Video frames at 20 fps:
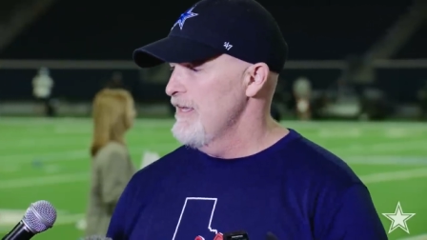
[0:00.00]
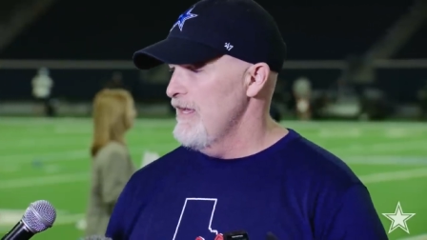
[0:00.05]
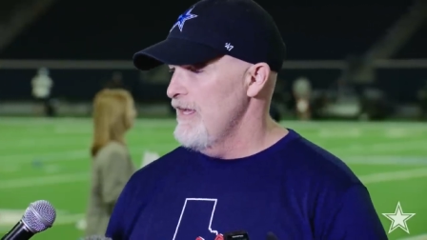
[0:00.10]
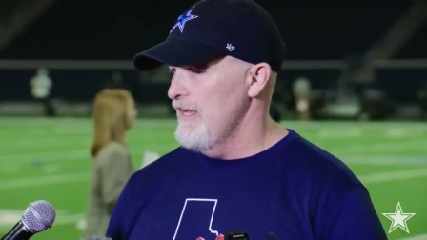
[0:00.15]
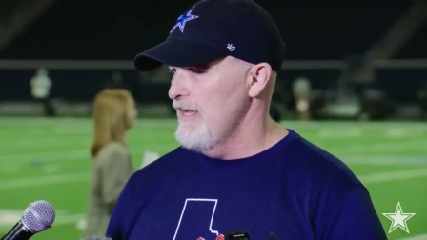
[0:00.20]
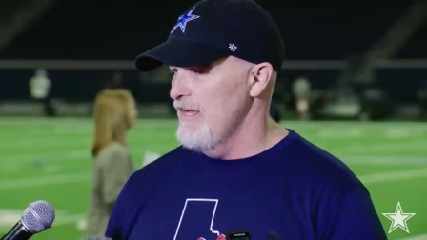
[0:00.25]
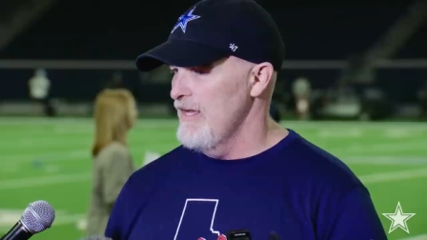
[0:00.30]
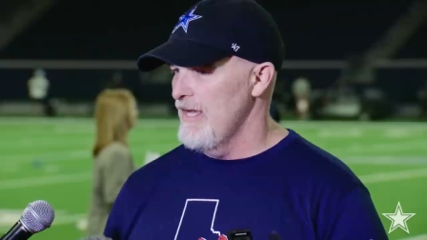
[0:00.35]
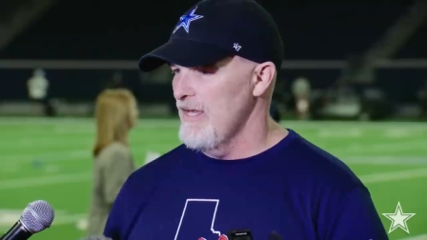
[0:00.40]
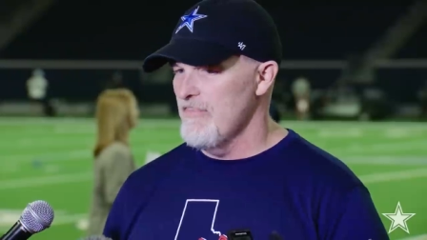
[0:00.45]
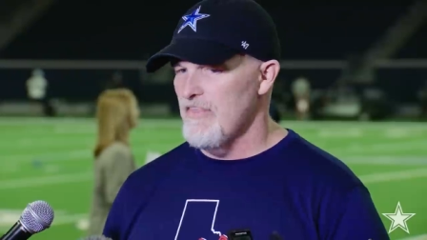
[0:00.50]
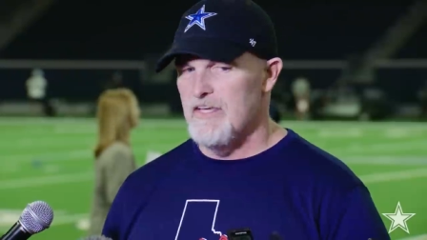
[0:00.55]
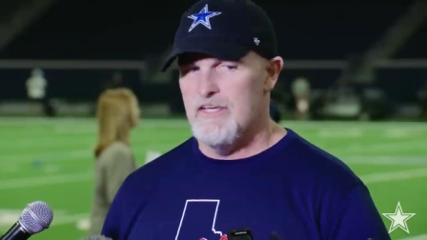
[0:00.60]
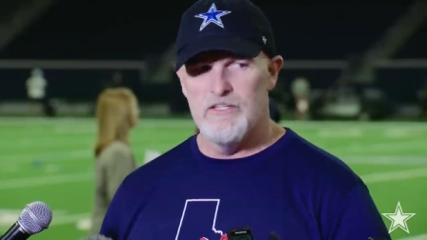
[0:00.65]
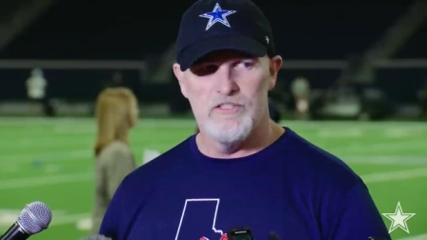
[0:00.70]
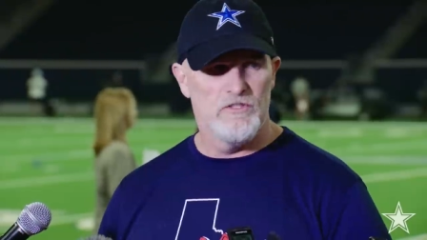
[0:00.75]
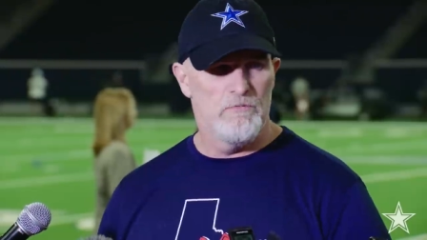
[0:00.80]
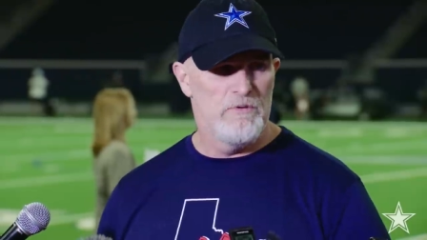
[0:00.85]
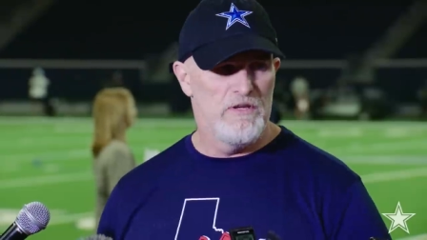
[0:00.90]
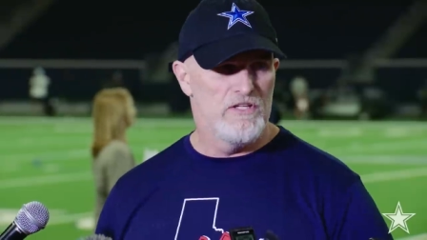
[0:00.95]
I think
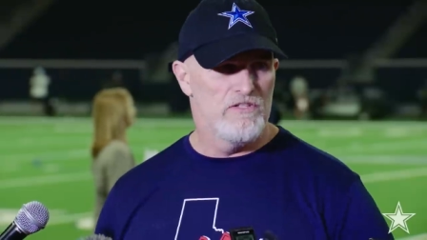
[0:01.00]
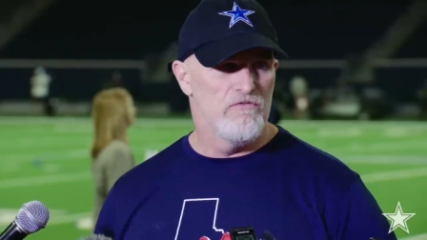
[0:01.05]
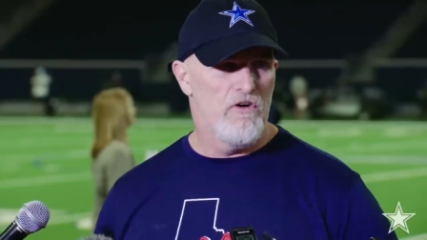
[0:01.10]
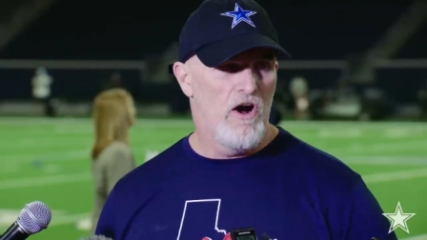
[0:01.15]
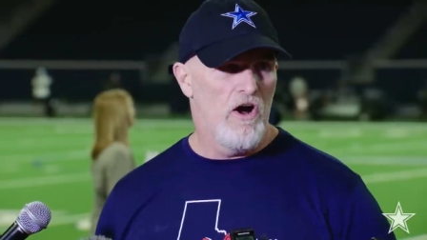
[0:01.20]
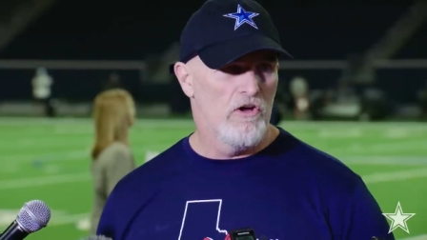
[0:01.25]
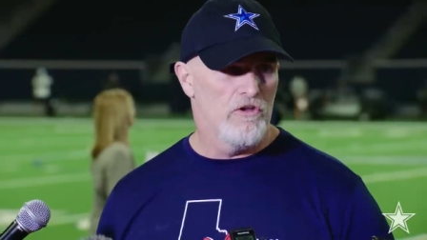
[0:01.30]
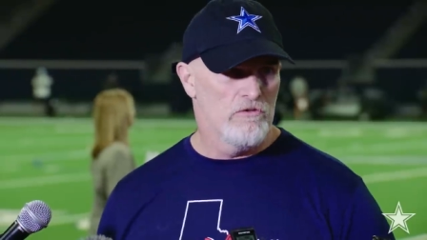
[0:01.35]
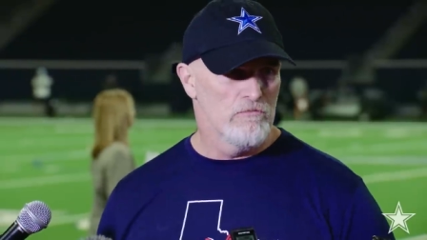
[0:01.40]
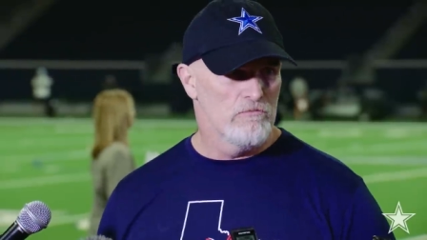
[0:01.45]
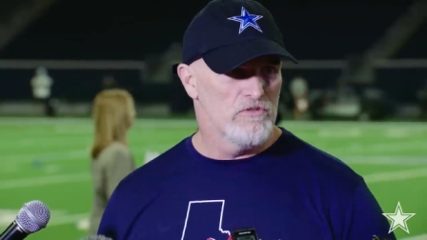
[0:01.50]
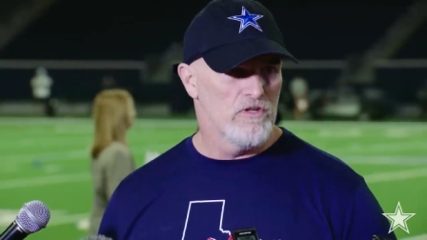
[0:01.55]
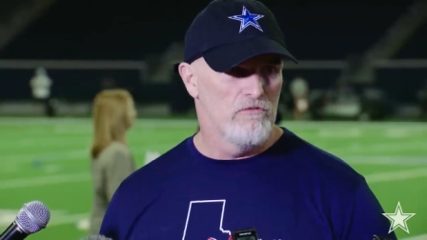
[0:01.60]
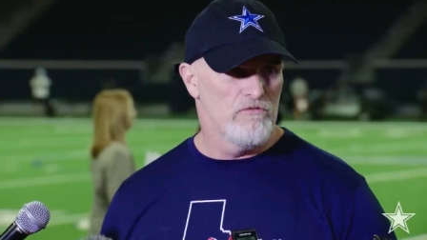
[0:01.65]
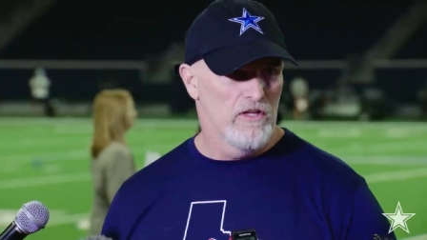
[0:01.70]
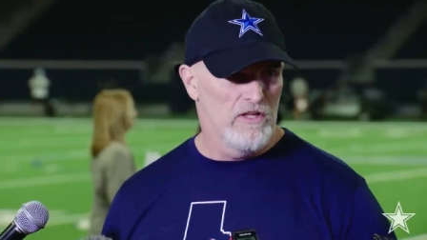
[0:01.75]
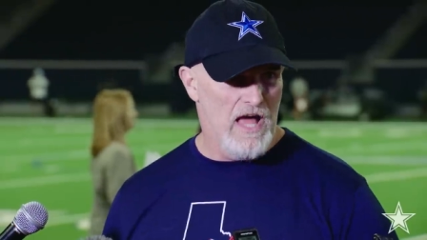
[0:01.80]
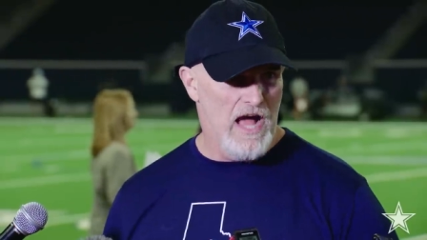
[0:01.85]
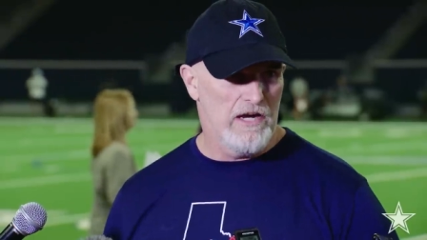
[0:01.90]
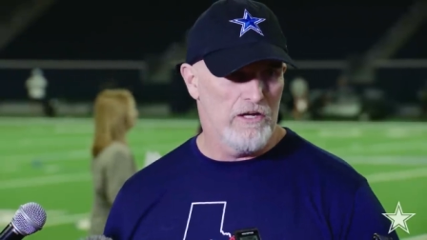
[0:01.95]
it speaks volumes of
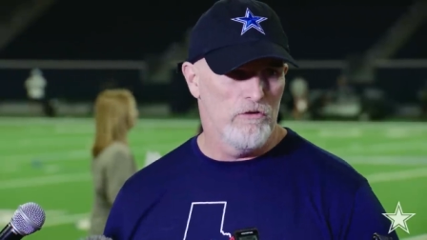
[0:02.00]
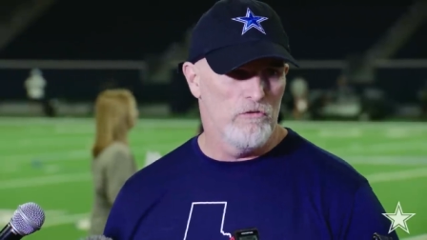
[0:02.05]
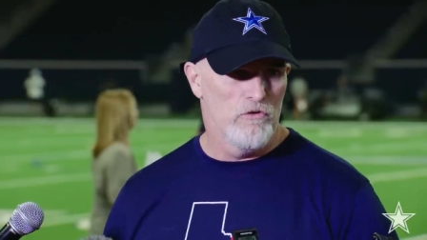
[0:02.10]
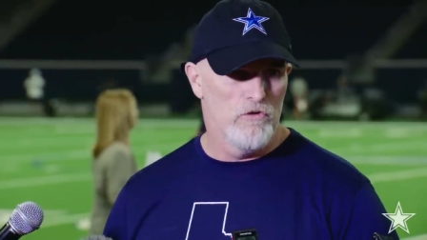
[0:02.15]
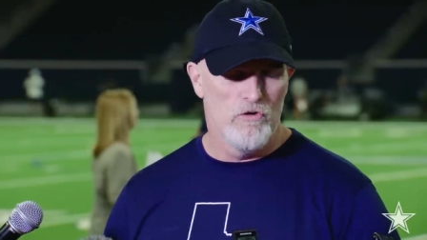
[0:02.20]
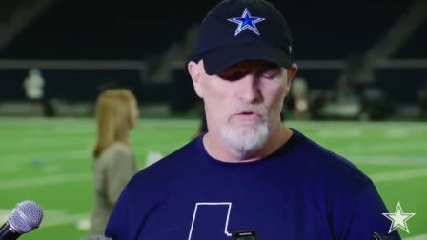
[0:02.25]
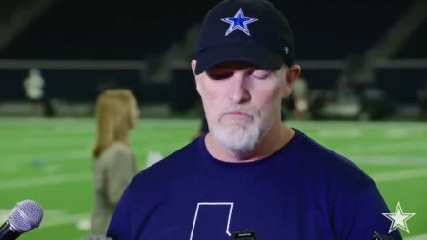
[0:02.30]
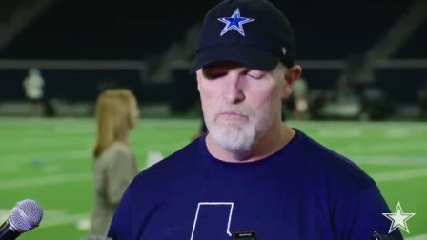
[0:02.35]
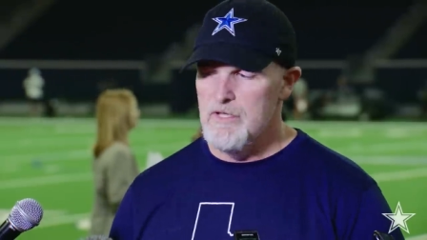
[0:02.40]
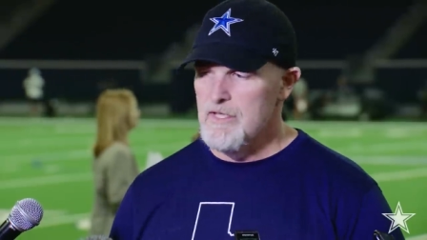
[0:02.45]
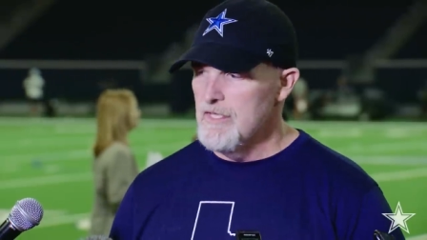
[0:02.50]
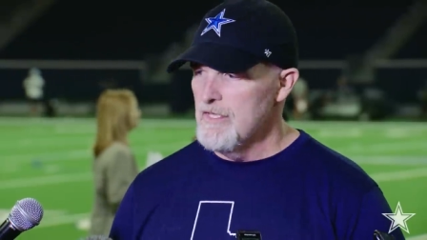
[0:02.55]
the locker room